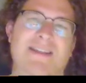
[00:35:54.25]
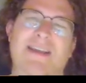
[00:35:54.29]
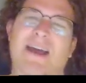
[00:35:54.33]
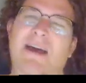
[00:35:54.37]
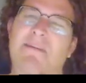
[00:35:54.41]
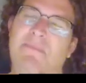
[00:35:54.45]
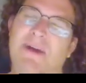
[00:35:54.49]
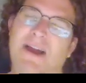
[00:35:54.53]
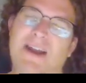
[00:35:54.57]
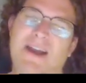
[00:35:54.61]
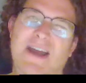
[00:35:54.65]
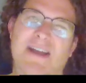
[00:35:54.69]

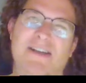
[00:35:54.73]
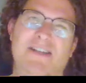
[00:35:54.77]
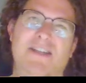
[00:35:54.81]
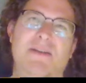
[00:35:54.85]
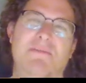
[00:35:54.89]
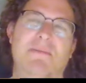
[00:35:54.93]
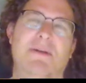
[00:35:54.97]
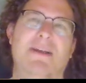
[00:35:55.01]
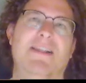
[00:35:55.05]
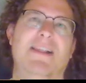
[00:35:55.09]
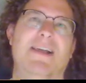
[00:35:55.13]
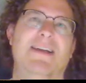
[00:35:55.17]
That might actually
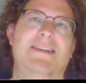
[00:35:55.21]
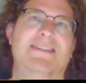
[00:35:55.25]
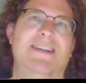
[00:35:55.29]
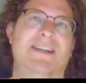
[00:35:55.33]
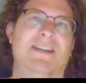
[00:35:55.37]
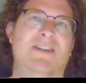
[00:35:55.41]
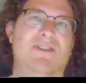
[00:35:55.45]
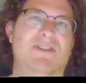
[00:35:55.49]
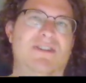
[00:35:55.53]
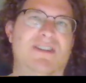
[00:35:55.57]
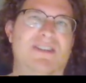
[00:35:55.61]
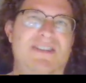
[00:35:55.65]
be less
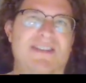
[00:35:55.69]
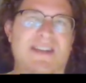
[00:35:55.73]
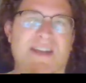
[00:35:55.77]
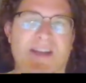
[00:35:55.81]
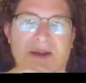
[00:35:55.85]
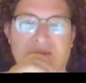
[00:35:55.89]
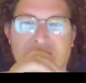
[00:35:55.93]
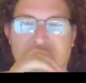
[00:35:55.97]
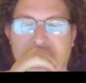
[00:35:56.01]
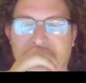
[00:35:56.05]
interesting.